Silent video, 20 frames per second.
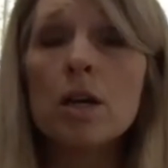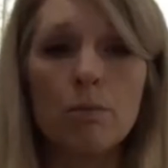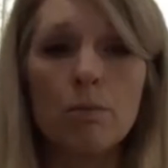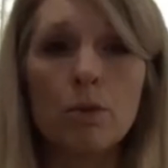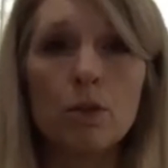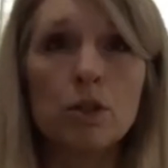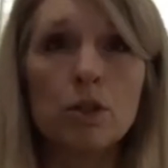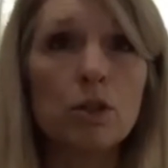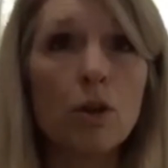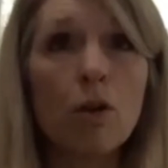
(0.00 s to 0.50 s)

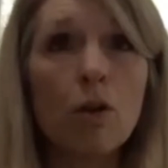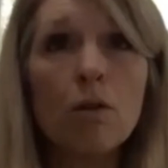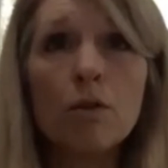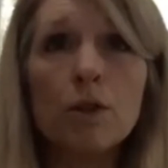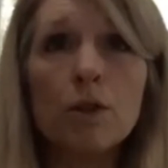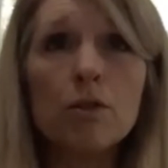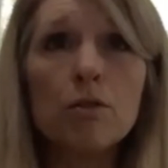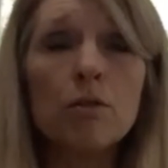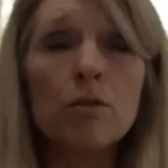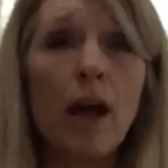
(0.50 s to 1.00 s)

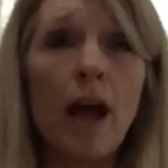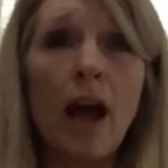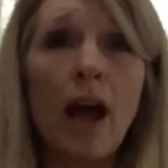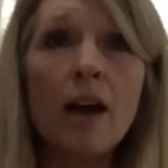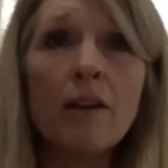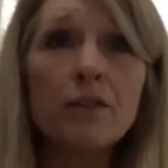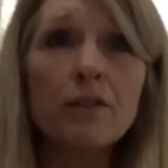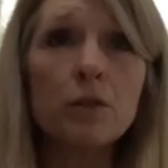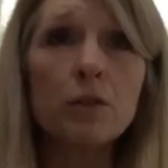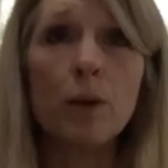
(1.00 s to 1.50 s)
You don't
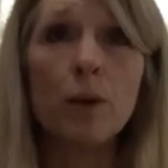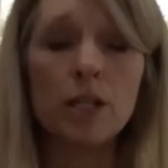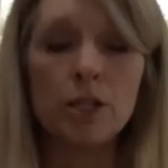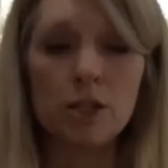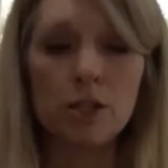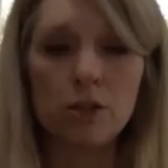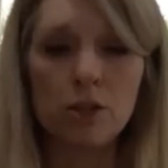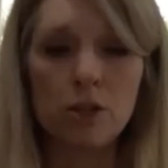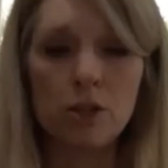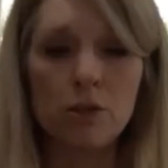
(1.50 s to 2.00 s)
have to wait
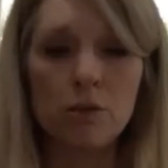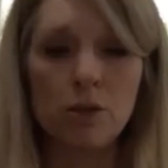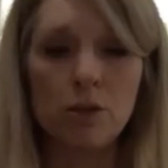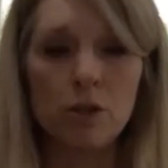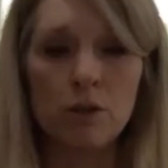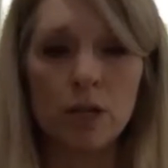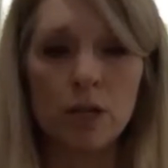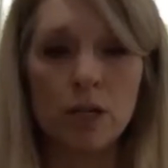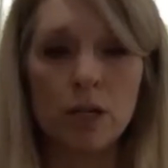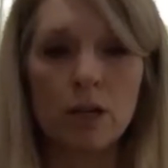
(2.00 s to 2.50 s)
till junior
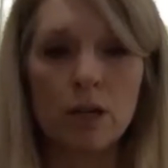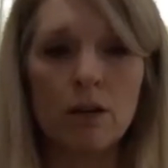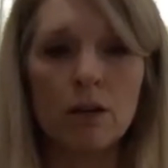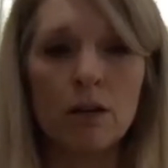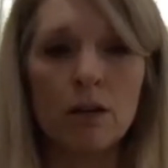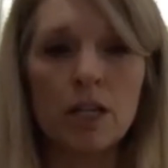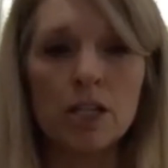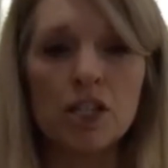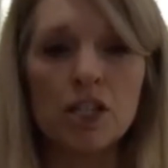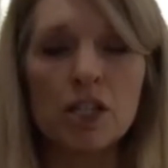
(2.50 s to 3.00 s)
year.
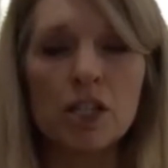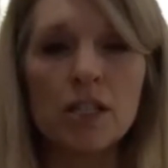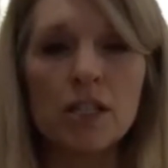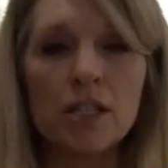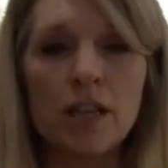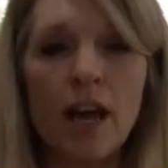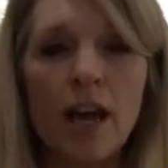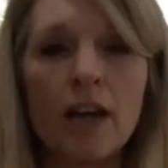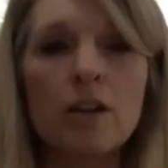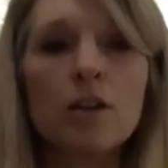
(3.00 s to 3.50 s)
It's just
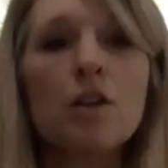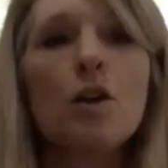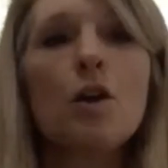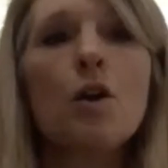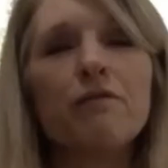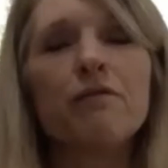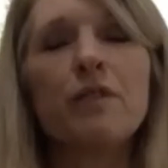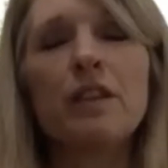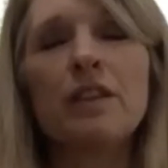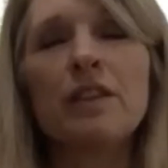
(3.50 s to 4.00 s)
that
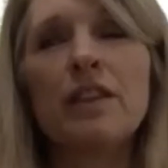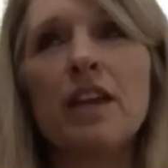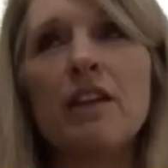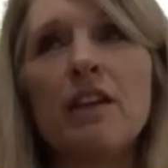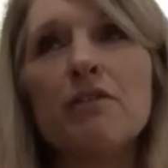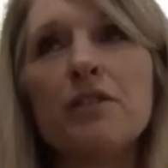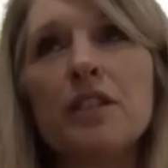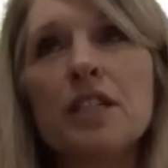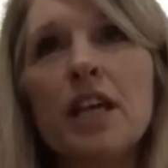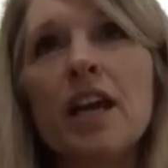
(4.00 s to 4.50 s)
they
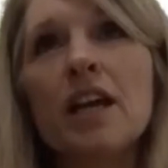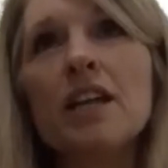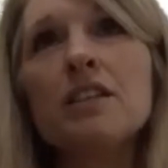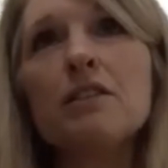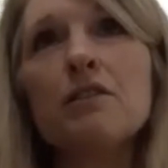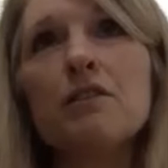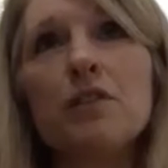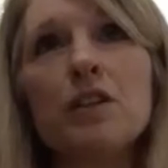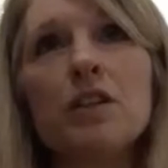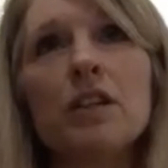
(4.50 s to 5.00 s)
tend to
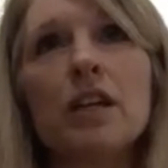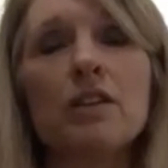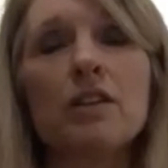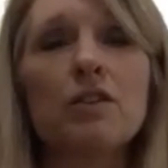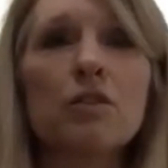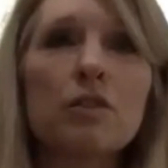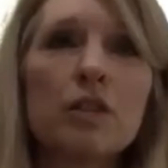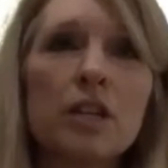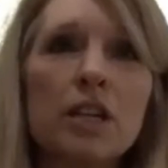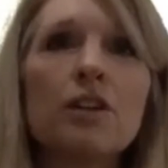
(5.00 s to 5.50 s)
feel like
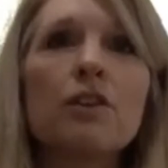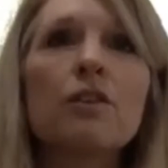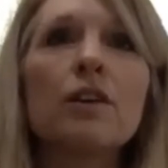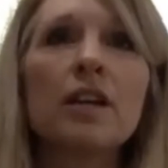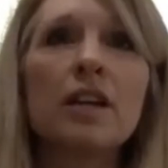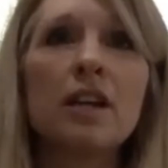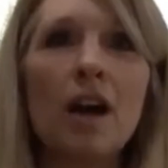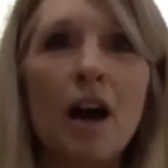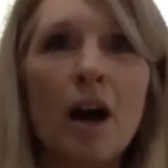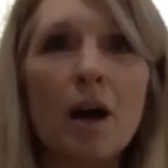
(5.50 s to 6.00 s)
they're
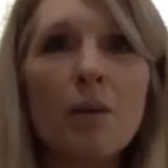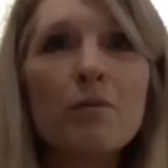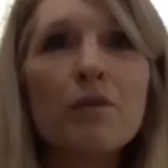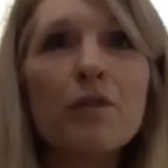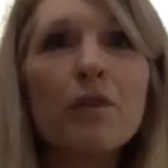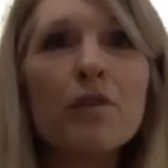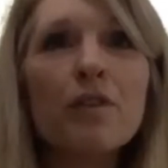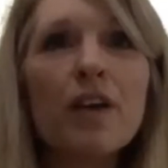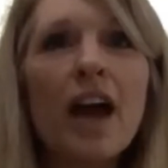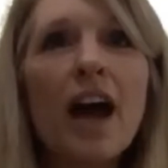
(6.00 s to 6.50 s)
gearing up
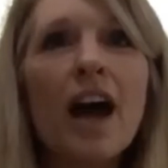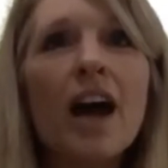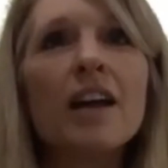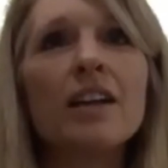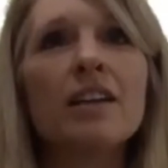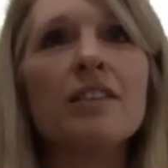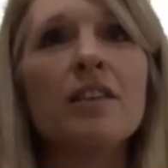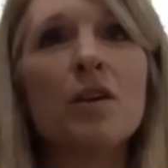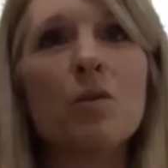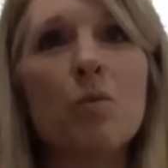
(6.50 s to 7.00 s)
for that,
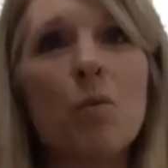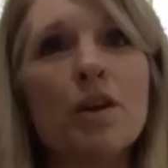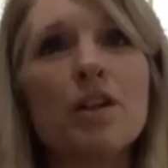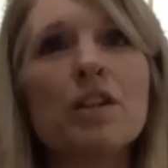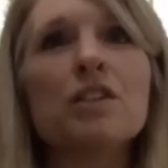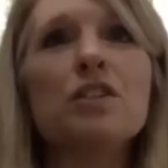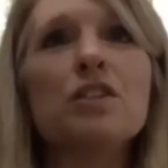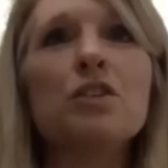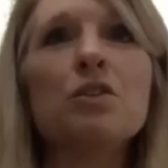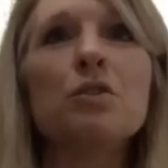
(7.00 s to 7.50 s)
and they
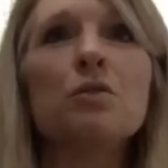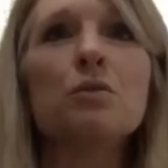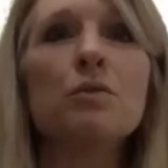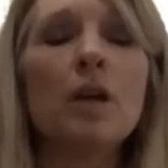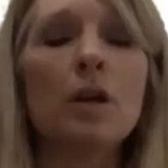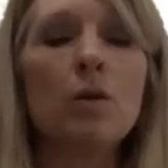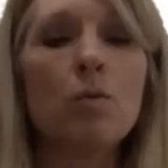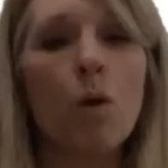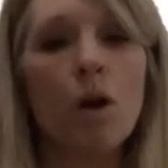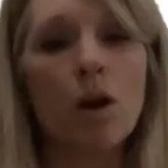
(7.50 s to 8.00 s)

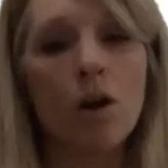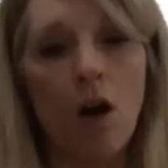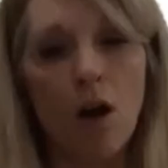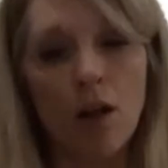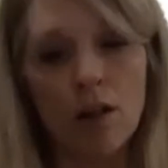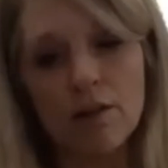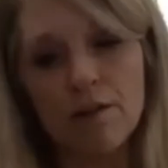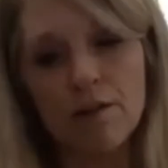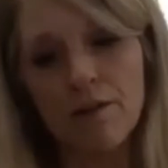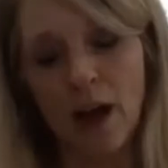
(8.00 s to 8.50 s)
want all
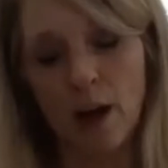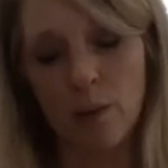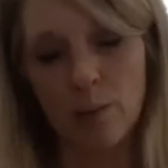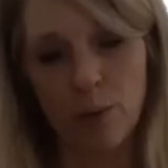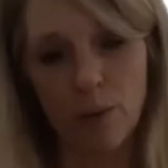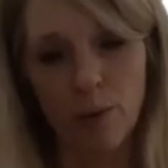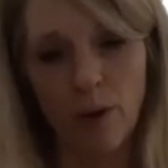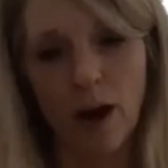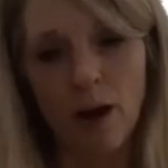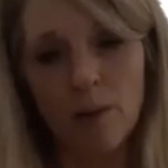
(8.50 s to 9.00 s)
of that
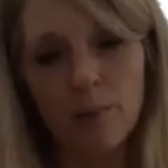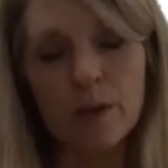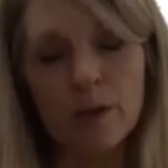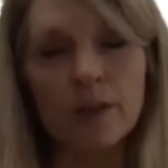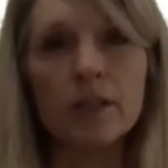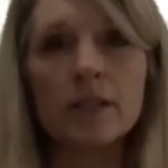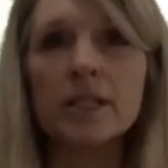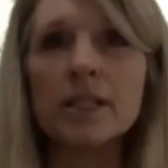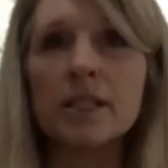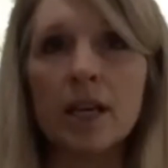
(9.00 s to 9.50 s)
prep at the
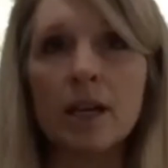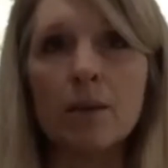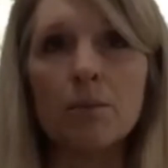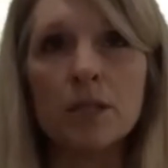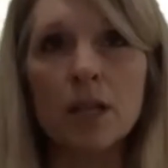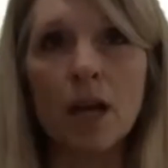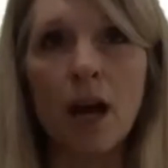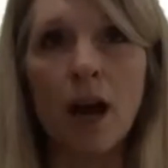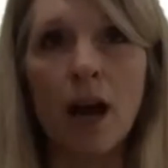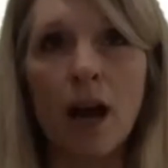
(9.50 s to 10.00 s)
same
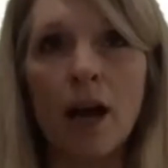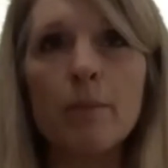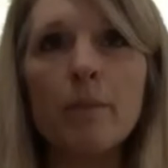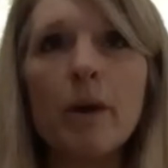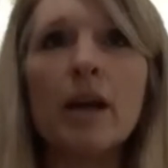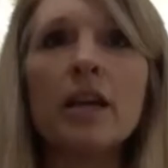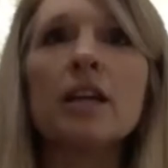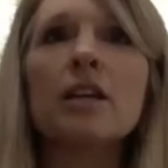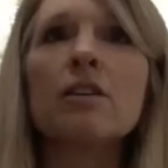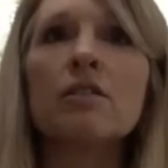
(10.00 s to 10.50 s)
time. I
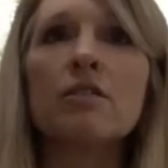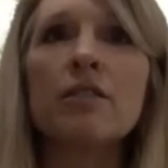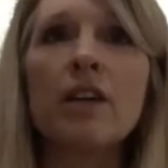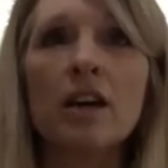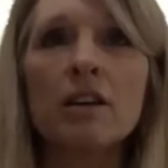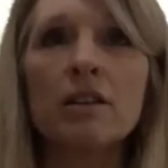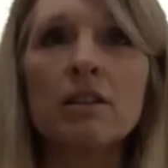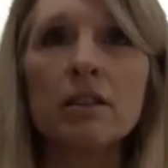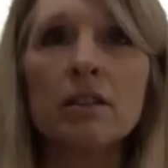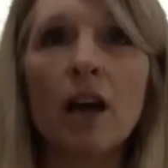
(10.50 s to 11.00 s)
hear that
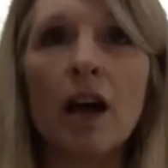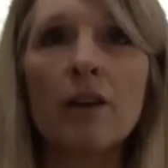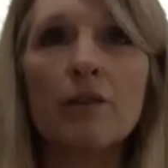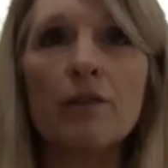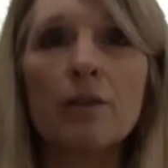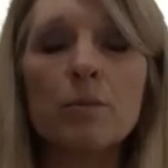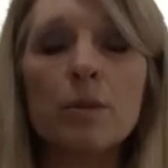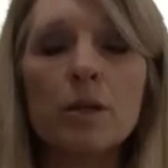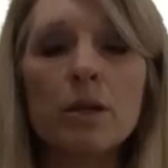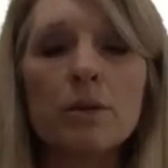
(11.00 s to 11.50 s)
a lot
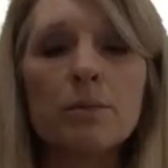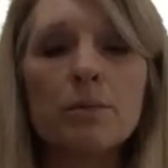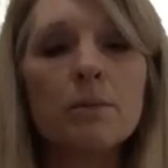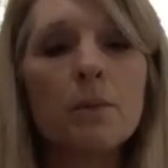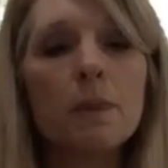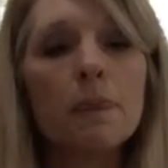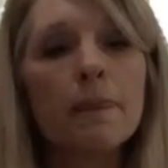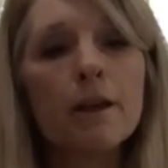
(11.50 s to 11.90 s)
from them.